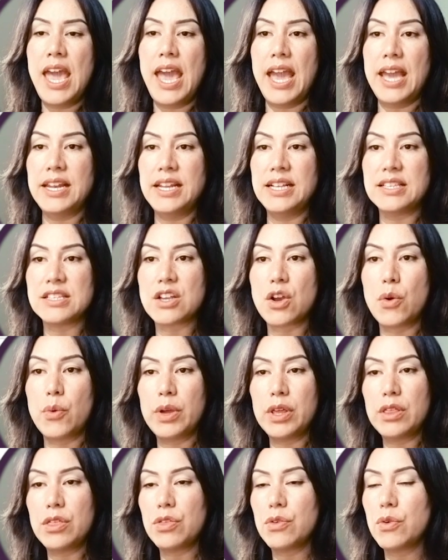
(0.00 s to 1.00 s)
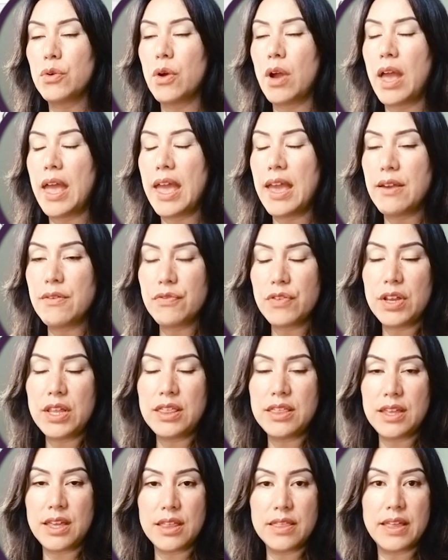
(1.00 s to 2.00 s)
And it's going through
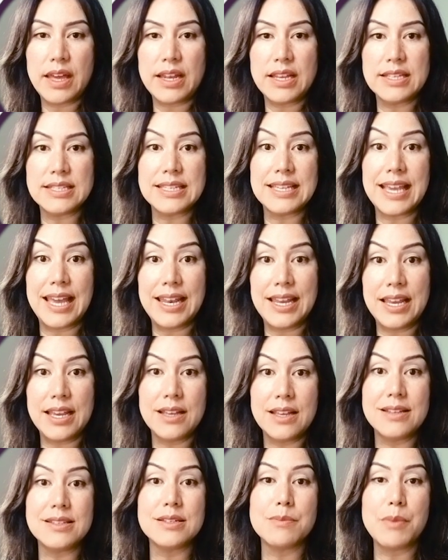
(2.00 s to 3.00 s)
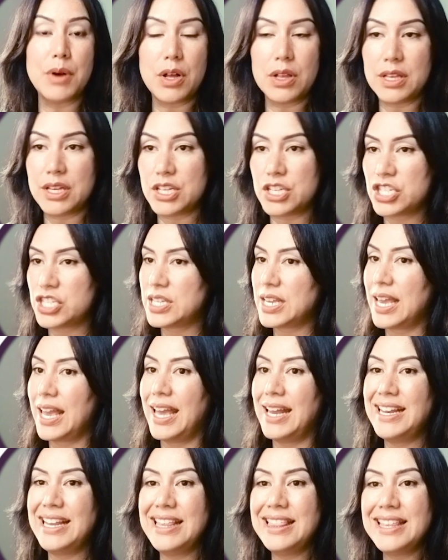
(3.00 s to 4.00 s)
everything that is getting demolished.
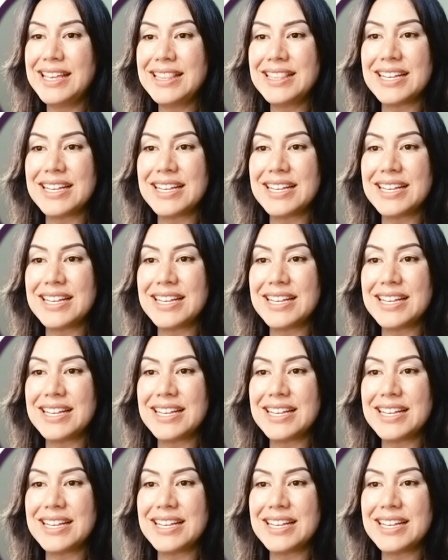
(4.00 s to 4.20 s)
Anything